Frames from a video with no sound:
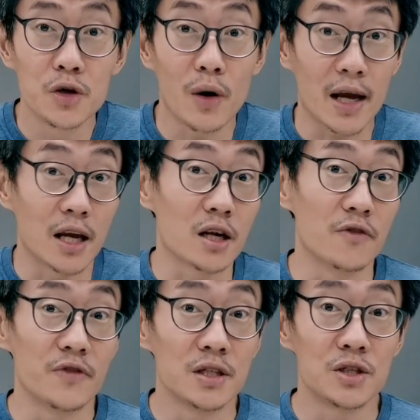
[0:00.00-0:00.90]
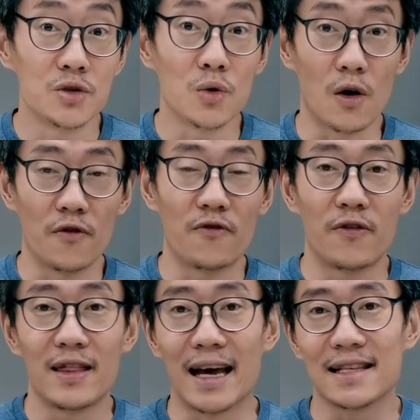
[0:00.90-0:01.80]
I can convince you of
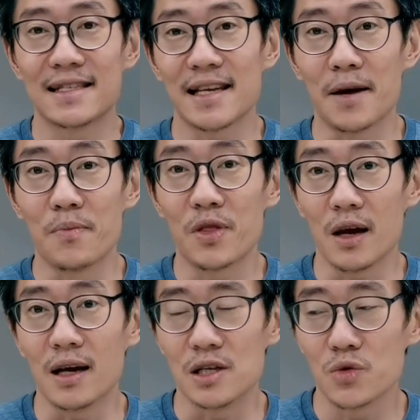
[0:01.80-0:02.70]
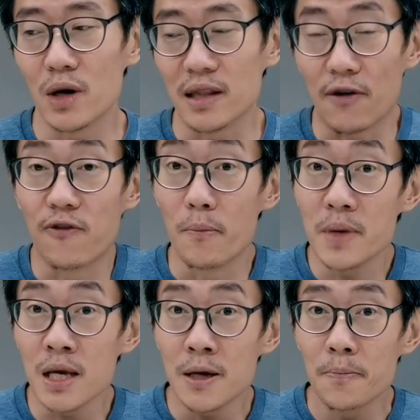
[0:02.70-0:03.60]
that same thing as well. Now, for
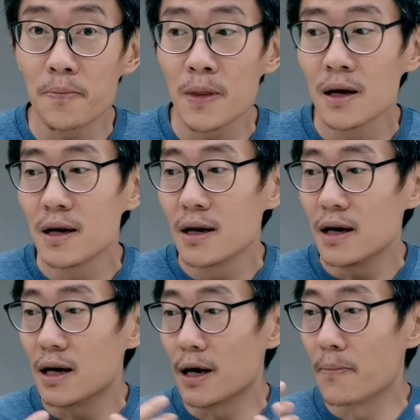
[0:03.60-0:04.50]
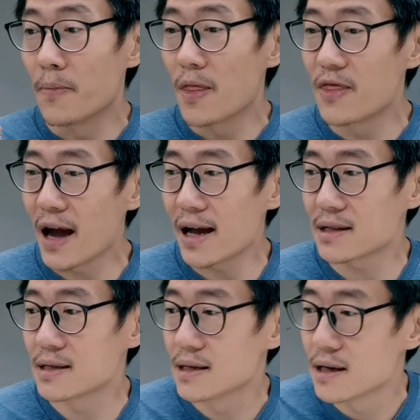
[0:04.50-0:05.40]
me,
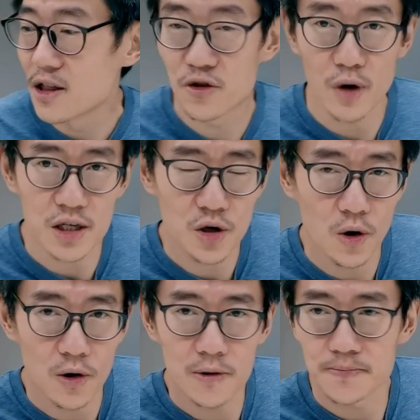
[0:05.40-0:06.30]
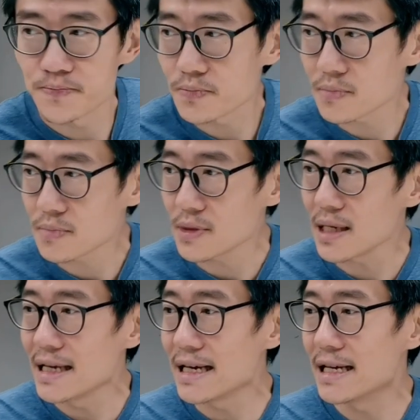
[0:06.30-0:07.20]
that threshold
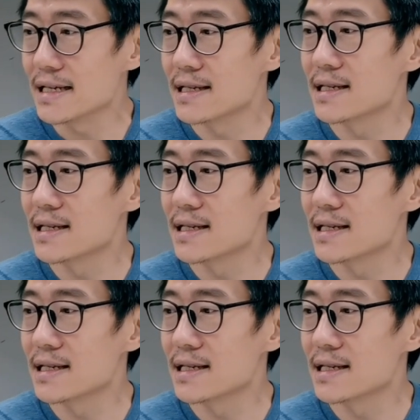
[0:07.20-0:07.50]
is